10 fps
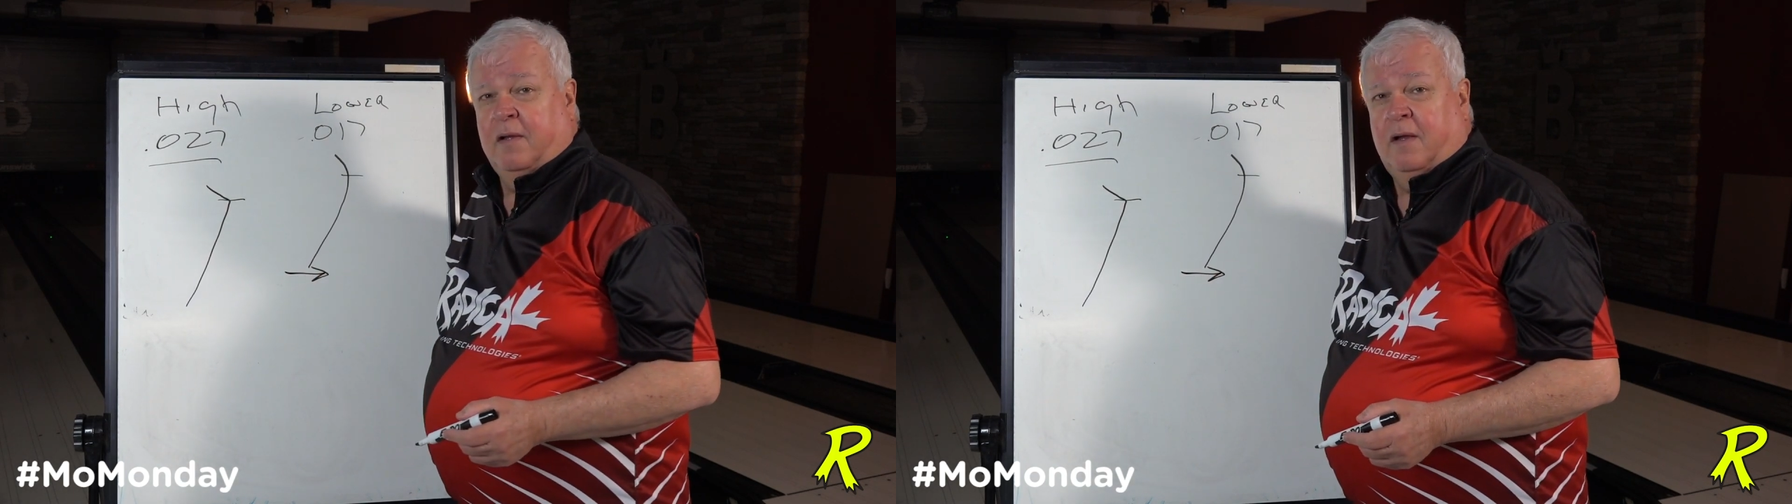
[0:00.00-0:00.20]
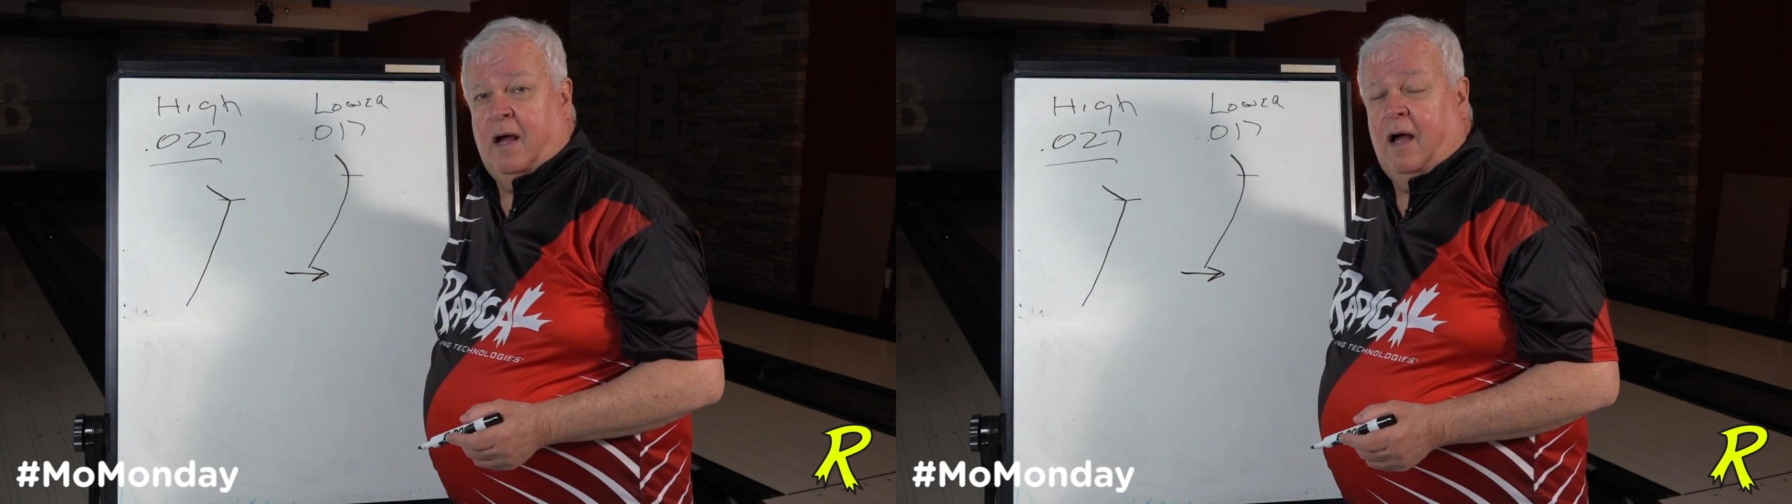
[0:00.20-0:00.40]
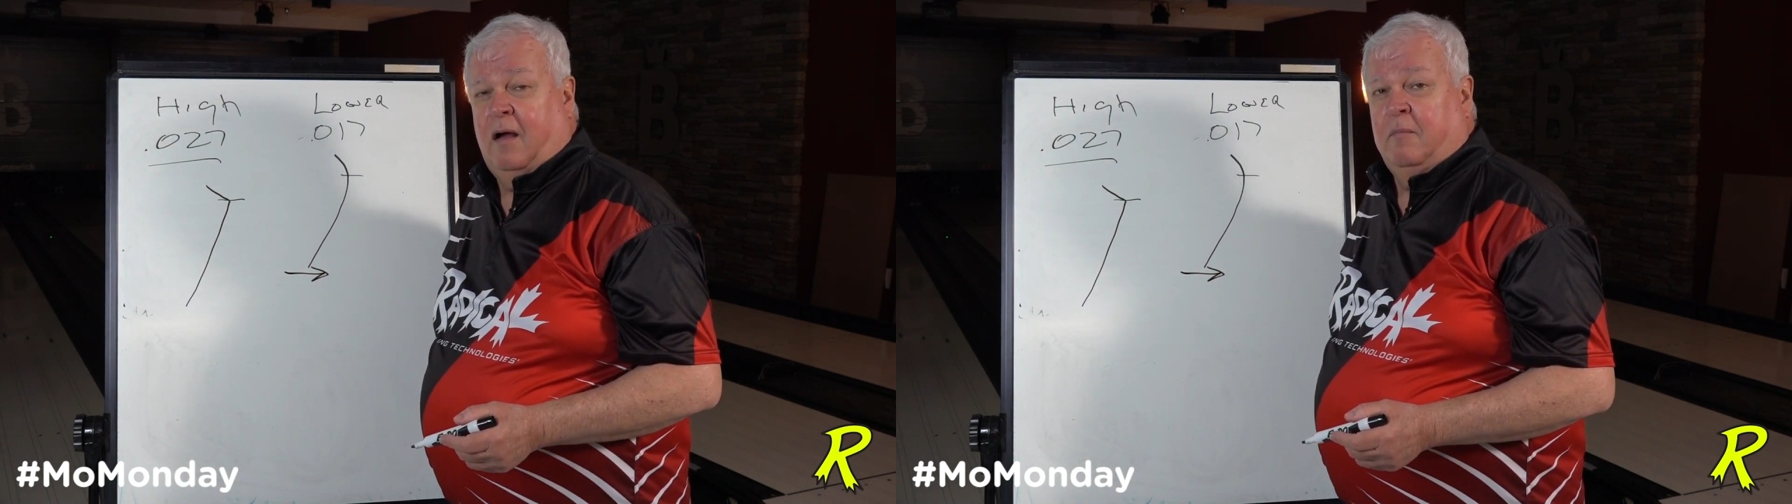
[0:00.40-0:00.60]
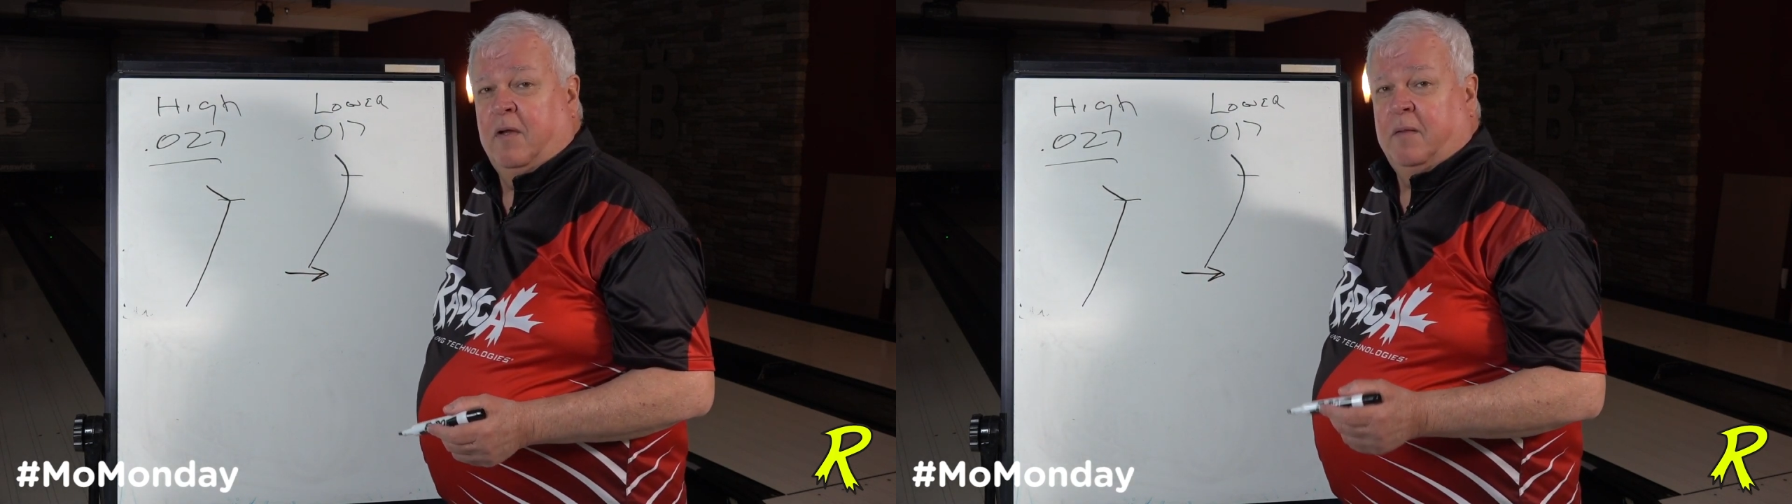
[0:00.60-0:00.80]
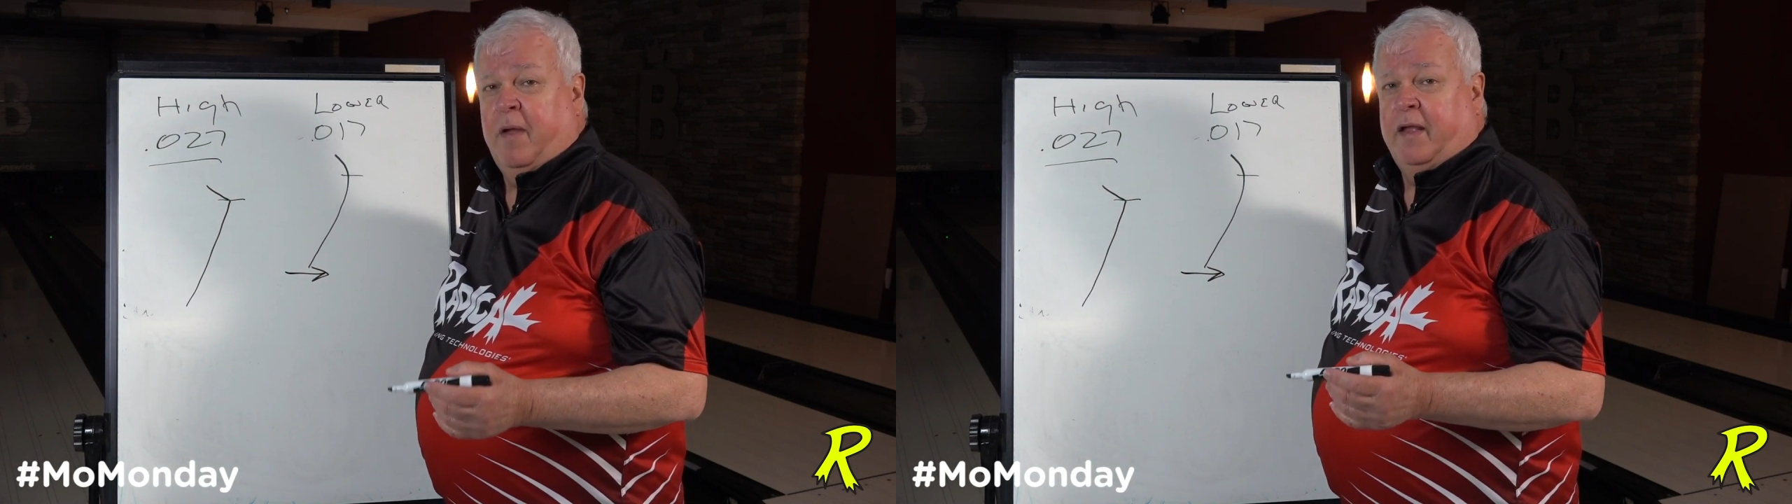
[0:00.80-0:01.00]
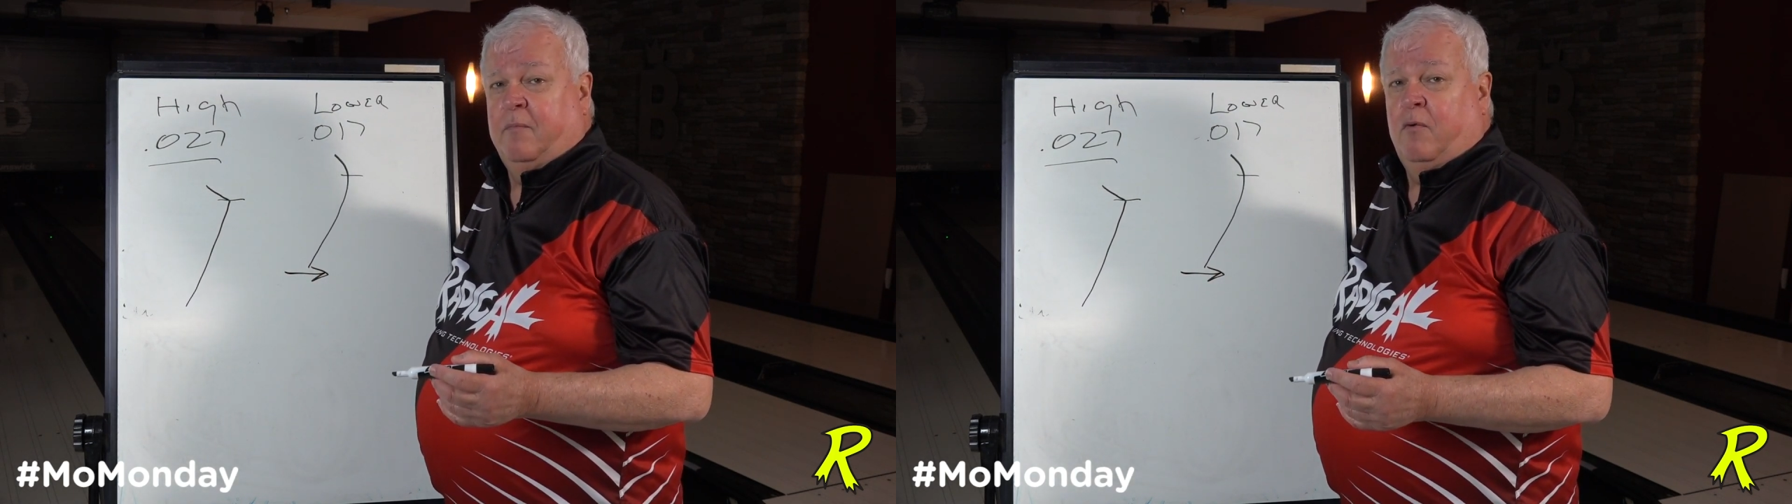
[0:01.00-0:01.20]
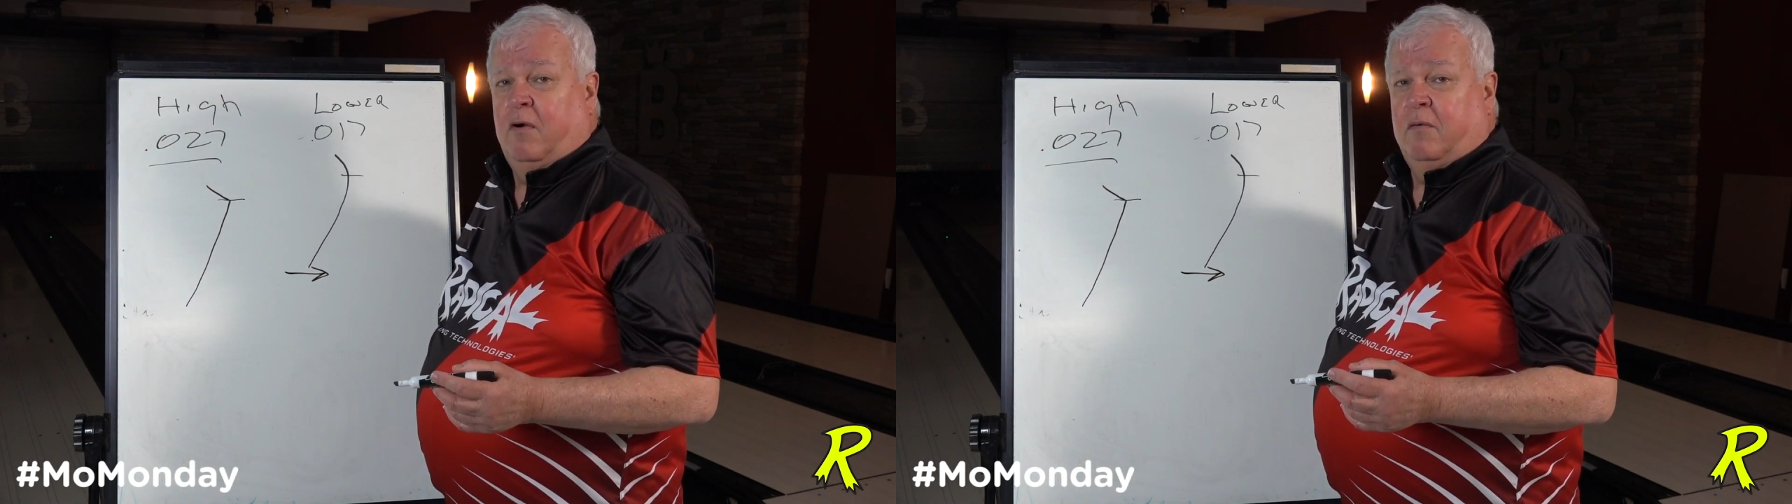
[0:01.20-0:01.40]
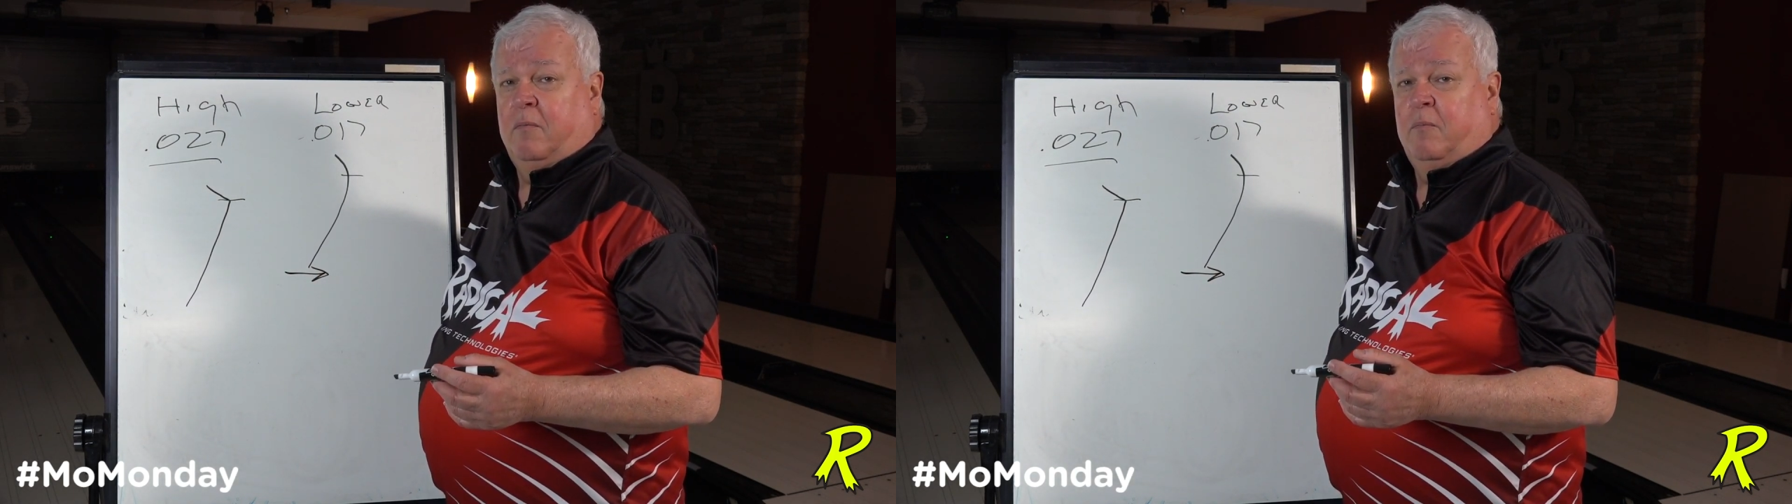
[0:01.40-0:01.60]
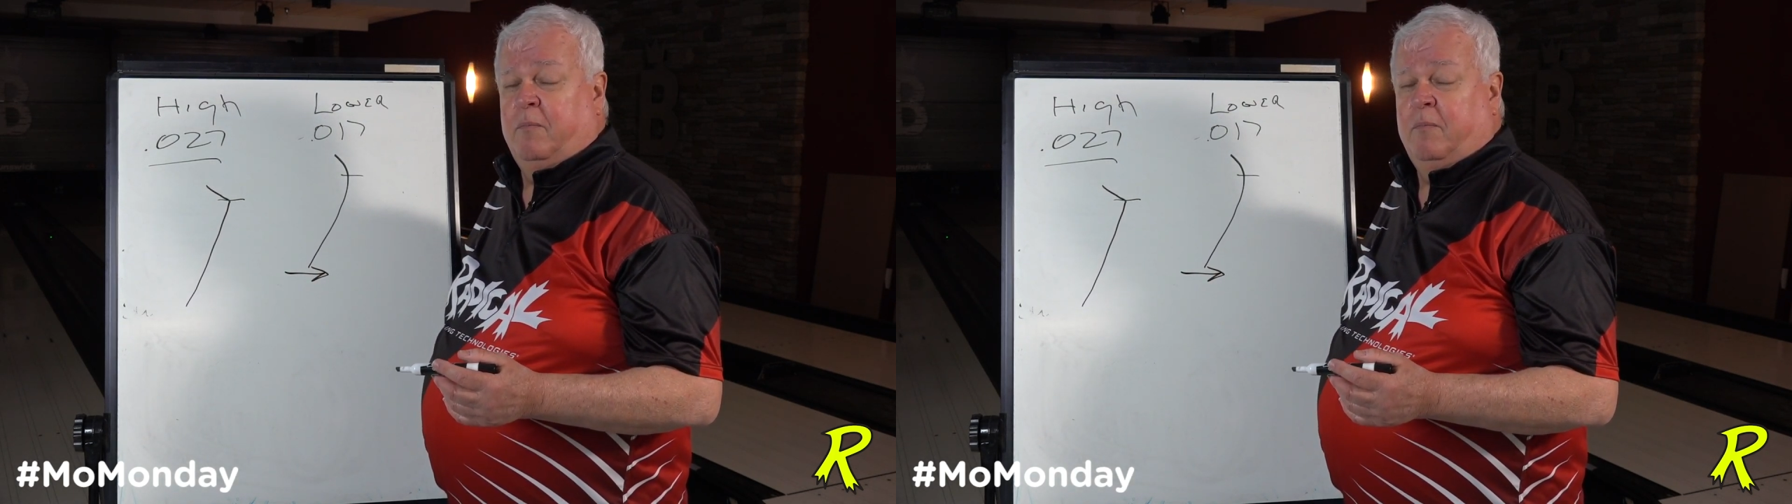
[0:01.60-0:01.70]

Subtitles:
to make more